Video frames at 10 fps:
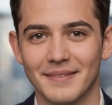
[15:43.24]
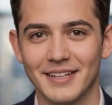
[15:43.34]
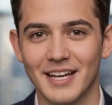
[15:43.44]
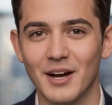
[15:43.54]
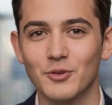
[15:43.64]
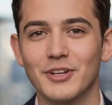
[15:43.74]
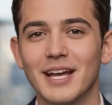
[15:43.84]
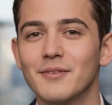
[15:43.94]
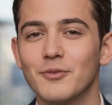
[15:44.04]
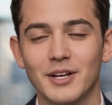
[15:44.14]
Yahoo
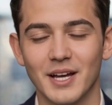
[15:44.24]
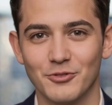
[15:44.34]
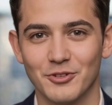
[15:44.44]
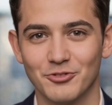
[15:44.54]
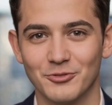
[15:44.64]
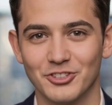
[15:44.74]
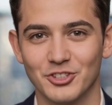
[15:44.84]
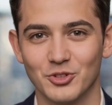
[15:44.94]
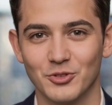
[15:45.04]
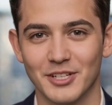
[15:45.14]
never recovered from
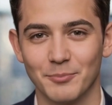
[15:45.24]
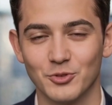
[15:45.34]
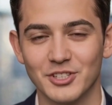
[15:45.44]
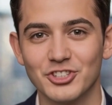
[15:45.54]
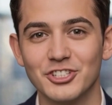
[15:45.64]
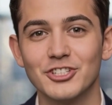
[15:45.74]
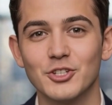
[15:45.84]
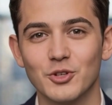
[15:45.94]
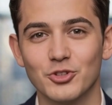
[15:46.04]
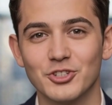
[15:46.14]
security breach
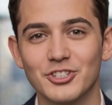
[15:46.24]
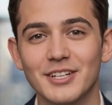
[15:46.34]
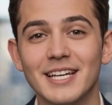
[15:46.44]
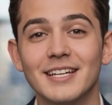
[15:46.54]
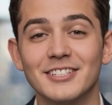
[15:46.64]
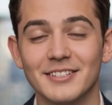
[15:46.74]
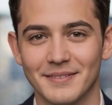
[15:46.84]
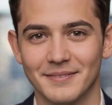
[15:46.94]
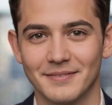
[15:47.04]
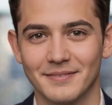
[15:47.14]
disclosure delays.
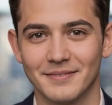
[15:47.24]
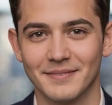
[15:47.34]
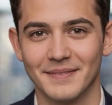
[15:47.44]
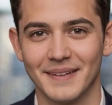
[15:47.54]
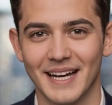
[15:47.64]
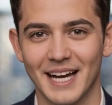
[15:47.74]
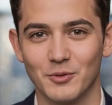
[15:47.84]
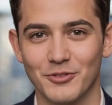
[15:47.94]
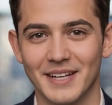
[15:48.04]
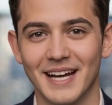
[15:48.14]

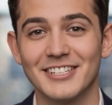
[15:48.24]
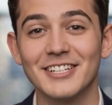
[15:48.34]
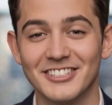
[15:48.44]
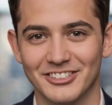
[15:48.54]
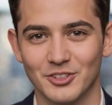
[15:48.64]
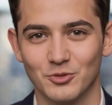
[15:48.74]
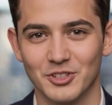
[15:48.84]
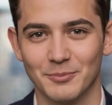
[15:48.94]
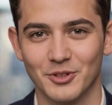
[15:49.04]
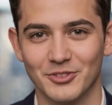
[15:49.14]
Equifax is still
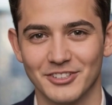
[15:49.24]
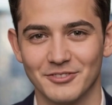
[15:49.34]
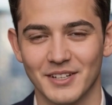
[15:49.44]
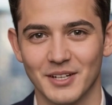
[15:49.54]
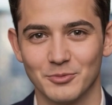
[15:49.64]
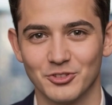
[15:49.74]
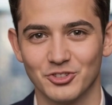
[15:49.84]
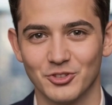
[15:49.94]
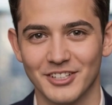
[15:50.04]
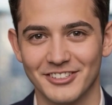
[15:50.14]
rebuilding developers'
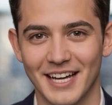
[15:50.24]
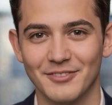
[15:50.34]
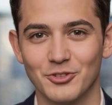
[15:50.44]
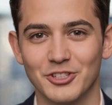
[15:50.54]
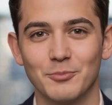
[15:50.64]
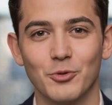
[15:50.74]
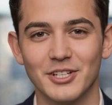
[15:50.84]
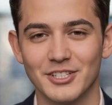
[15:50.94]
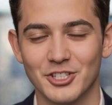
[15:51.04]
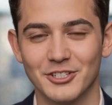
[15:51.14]
trust after its
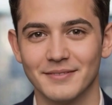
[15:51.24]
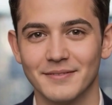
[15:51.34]
breach.